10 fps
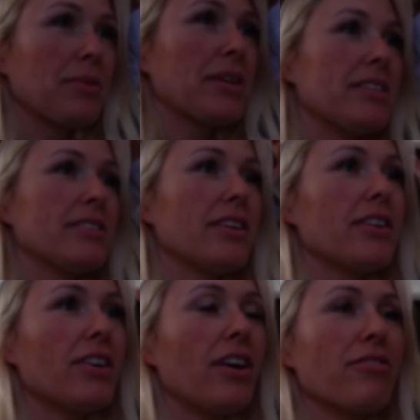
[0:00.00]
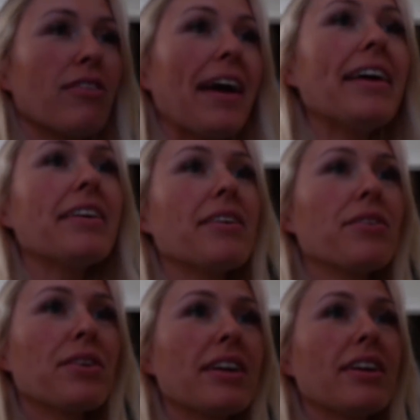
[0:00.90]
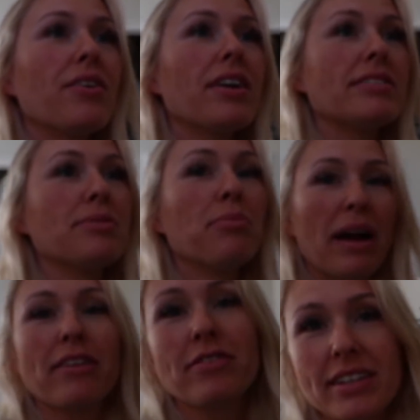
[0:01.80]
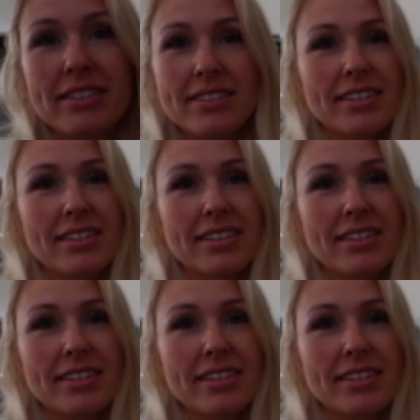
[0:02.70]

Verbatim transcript: We're gonna start it off right. We're gonna go get some breakfast.